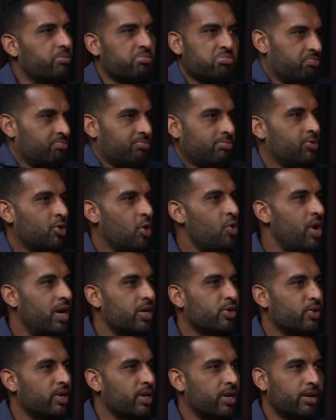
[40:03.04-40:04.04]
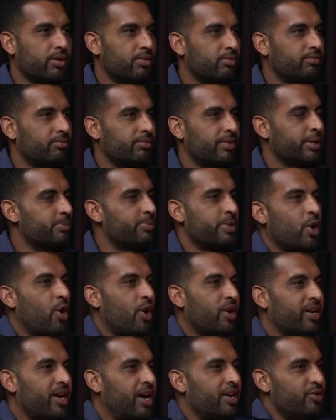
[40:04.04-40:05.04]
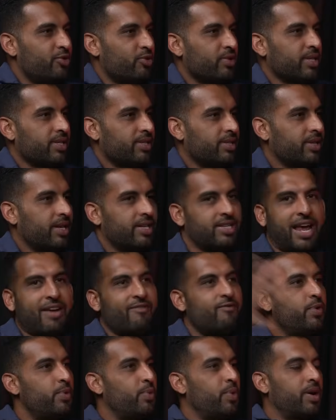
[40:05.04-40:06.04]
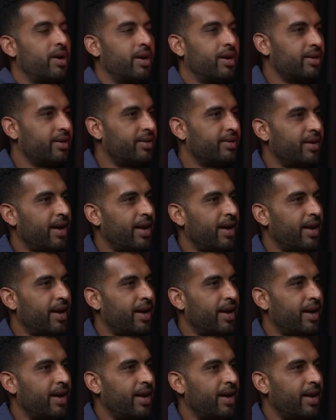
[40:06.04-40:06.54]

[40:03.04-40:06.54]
from? No country. It's beyond countries. It's everywhere.